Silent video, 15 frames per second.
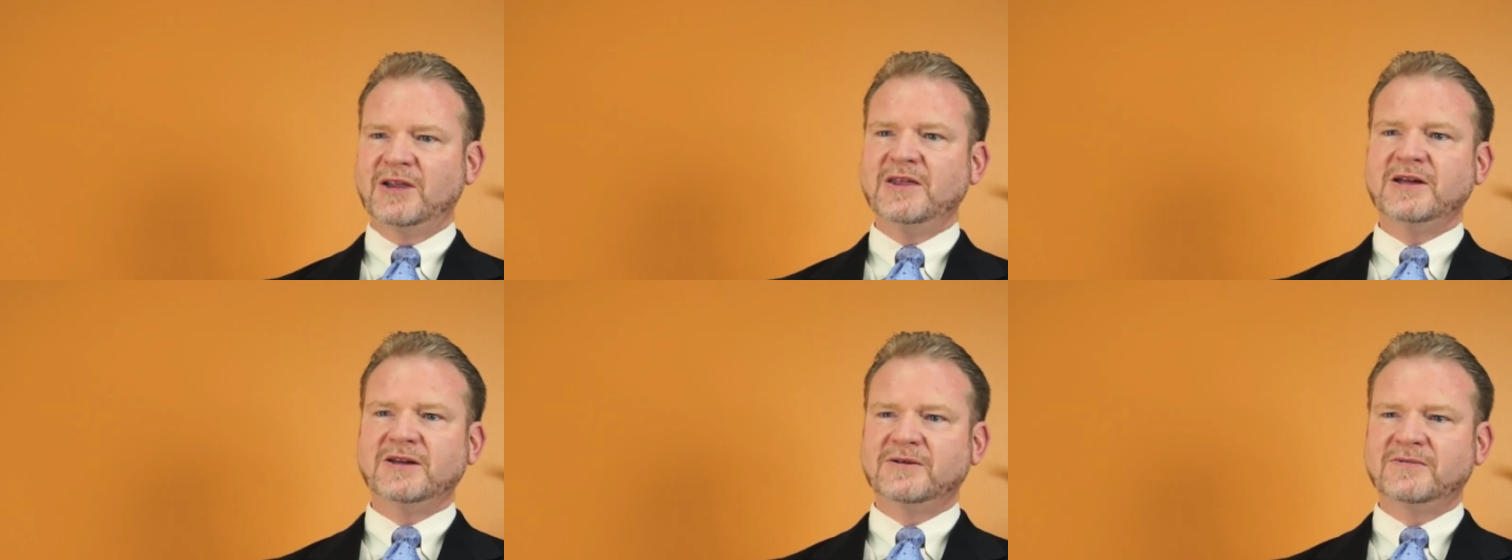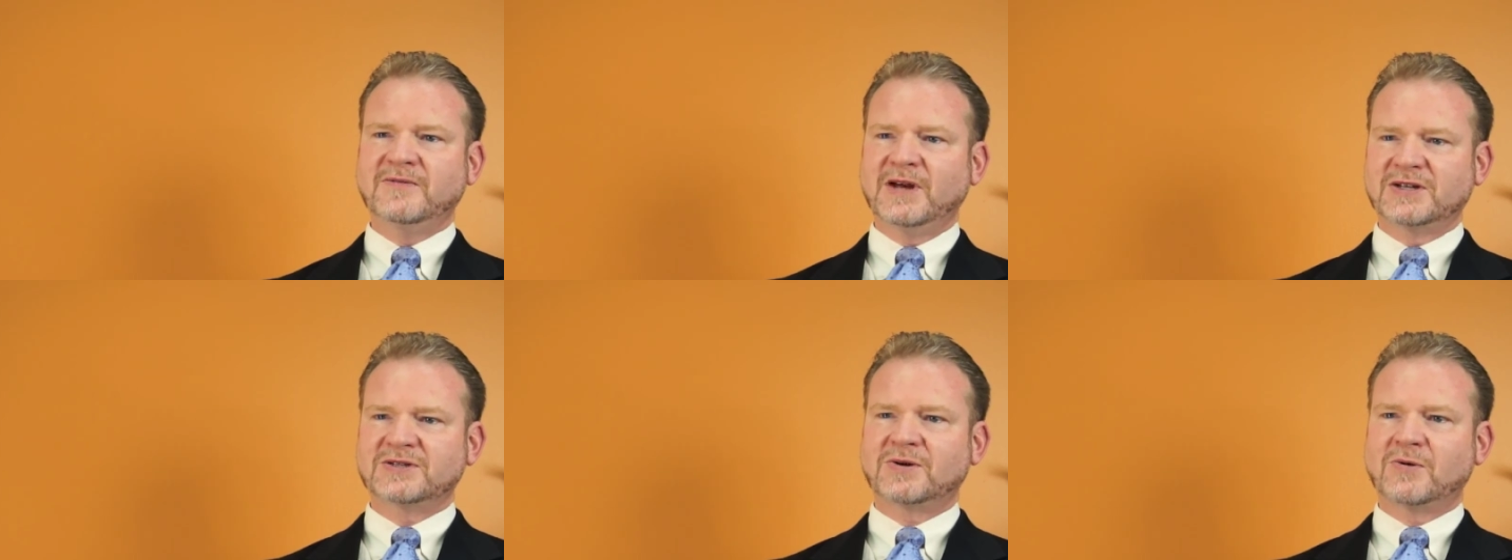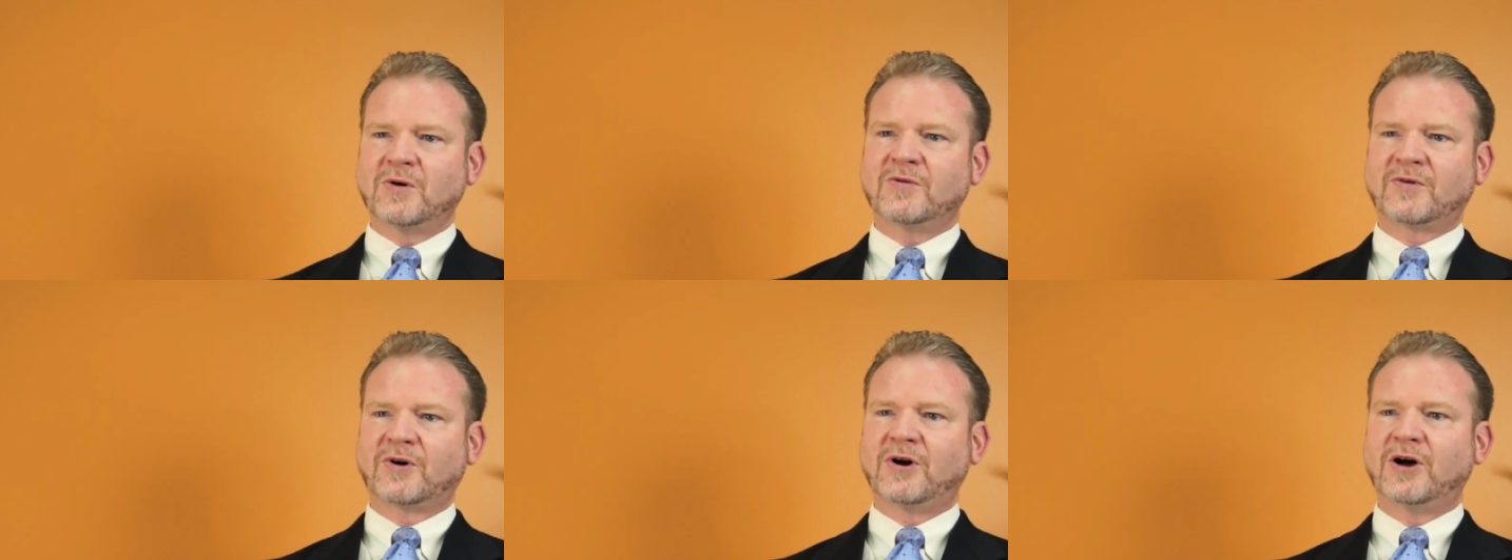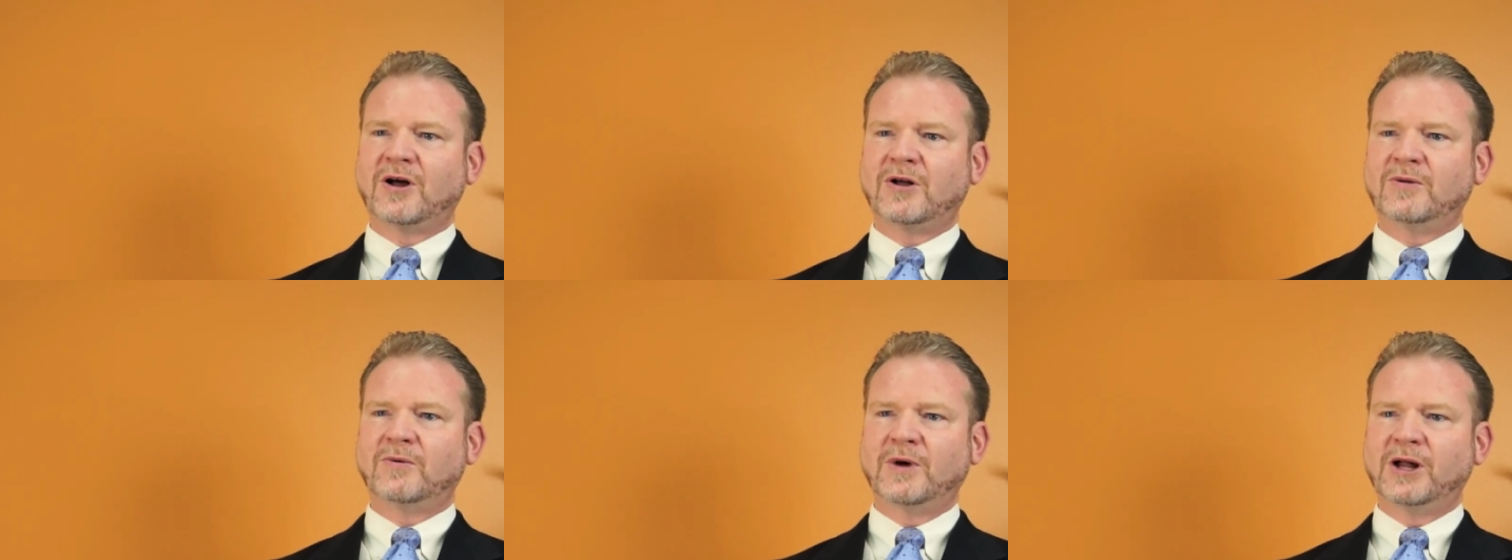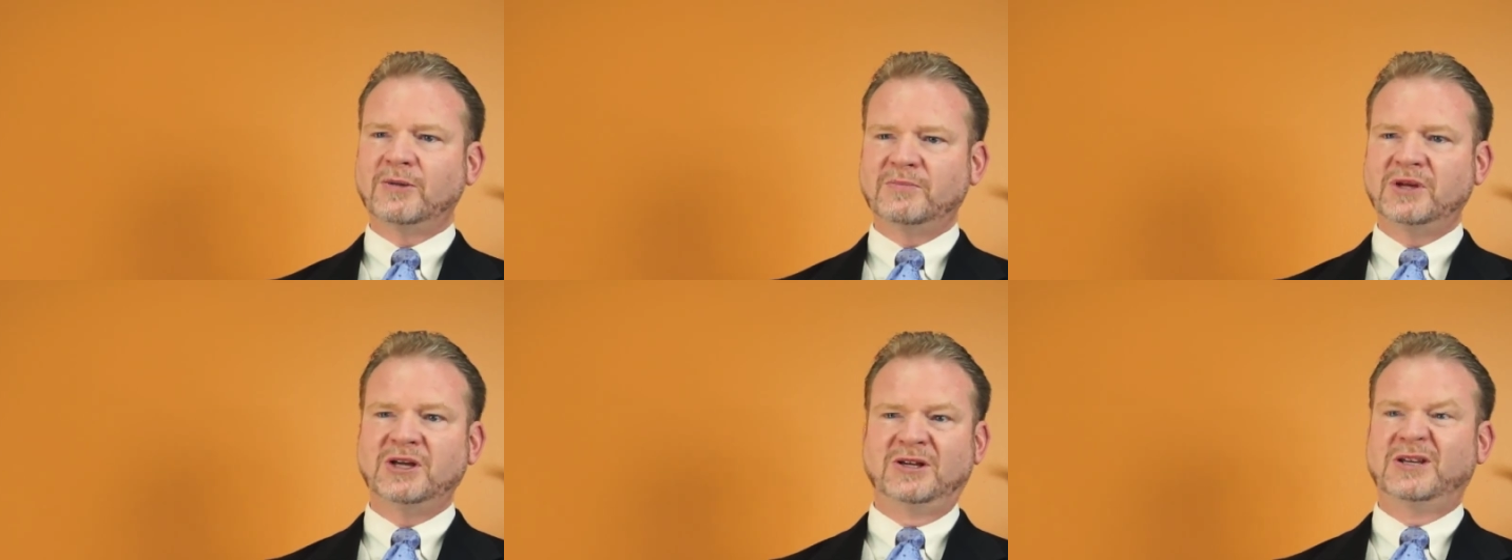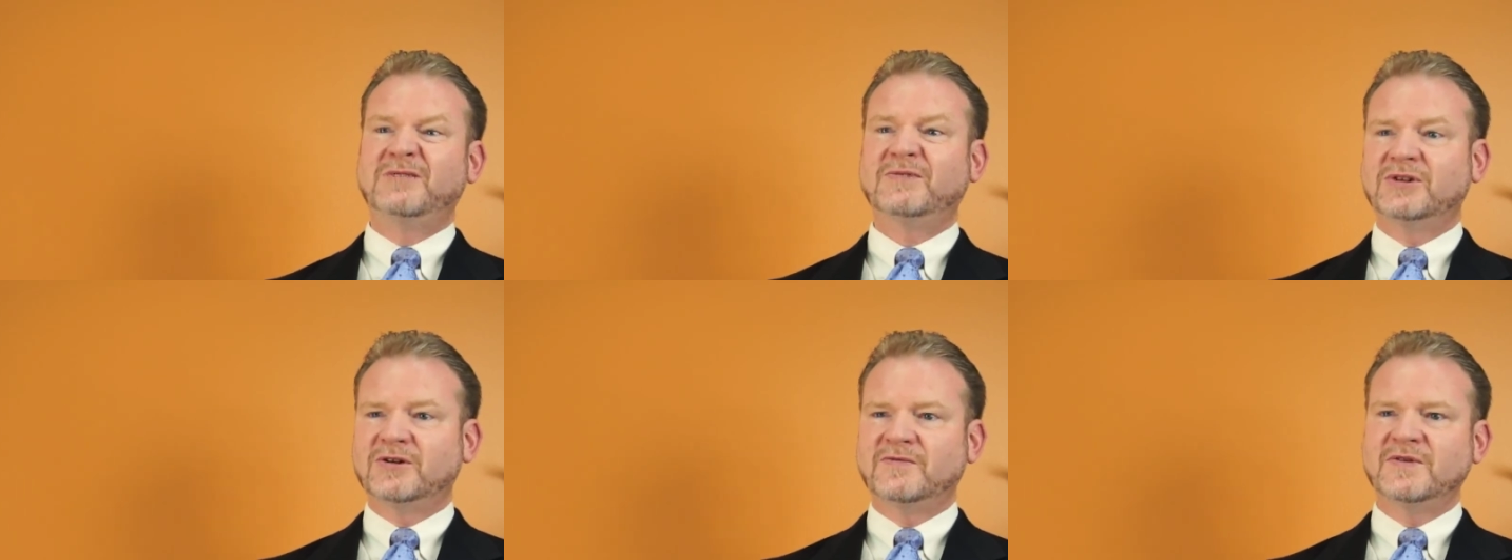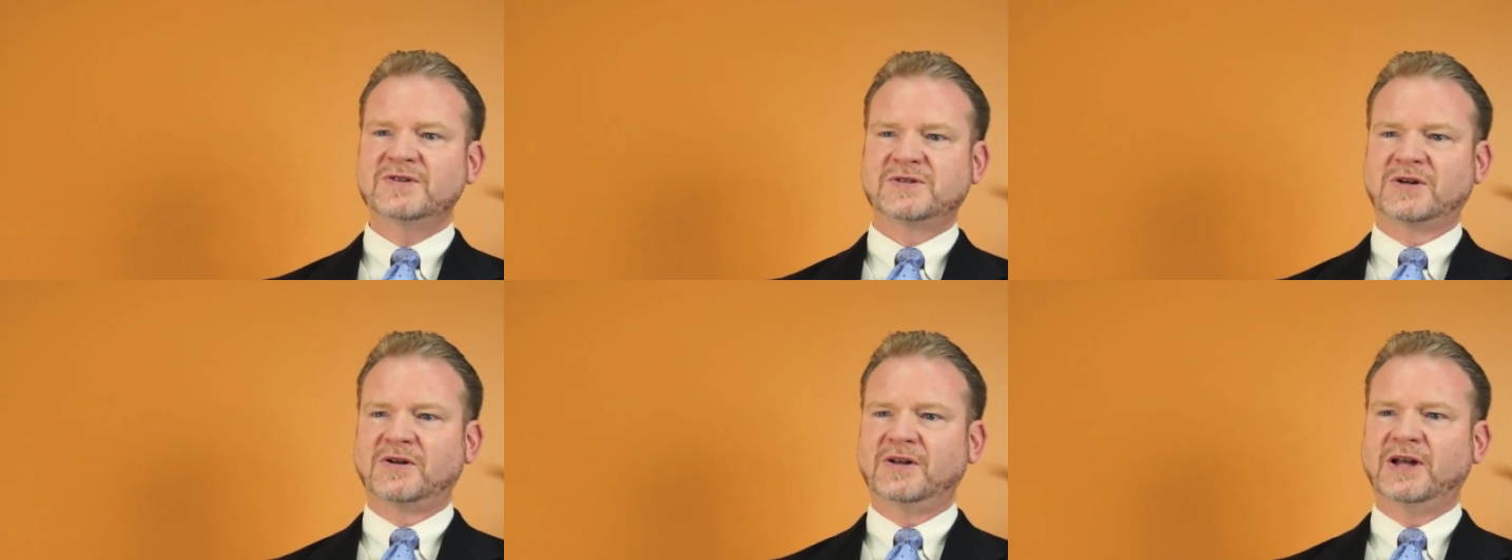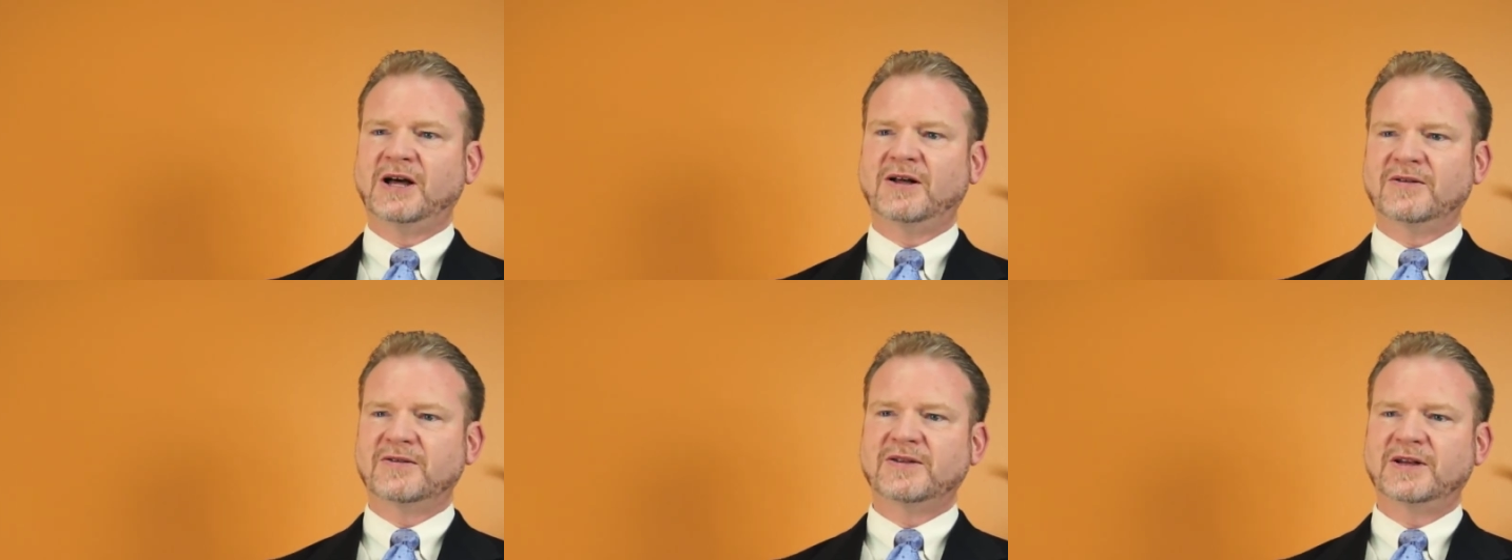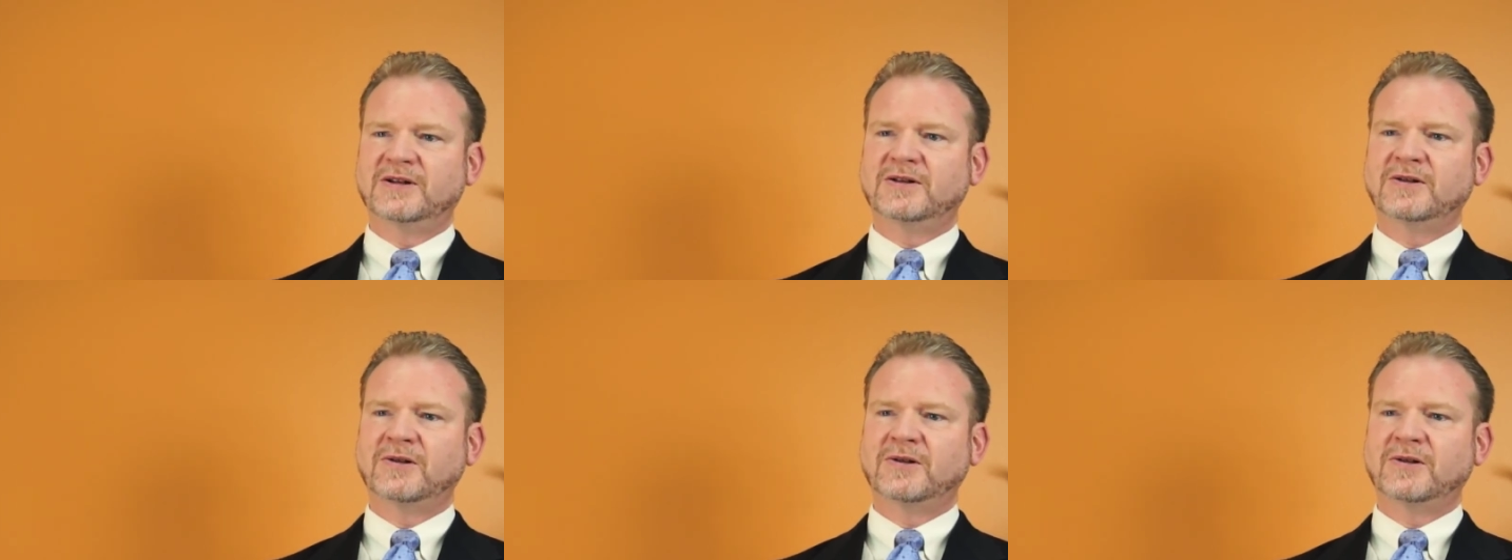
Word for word: but I think it affects their overall well being, even their physical health.